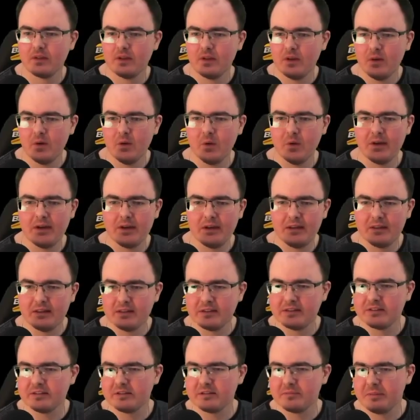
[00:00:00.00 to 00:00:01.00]
Okay,
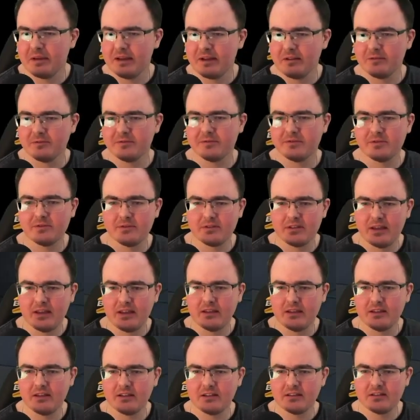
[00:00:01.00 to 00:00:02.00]
this is about
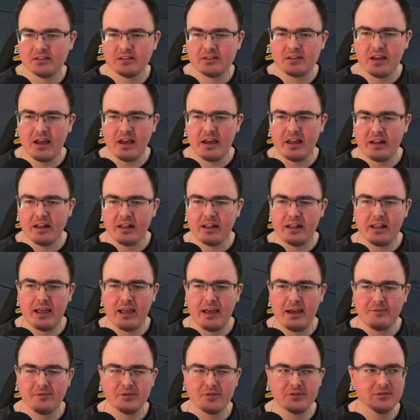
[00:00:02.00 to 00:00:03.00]
8, 10,
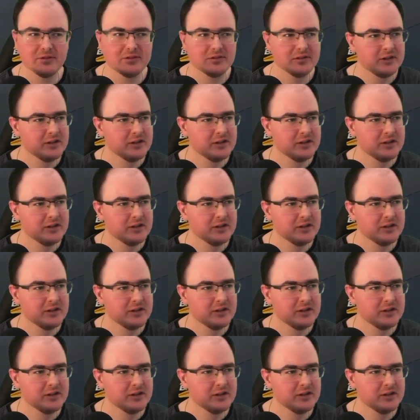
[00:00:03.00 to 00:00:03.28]
11.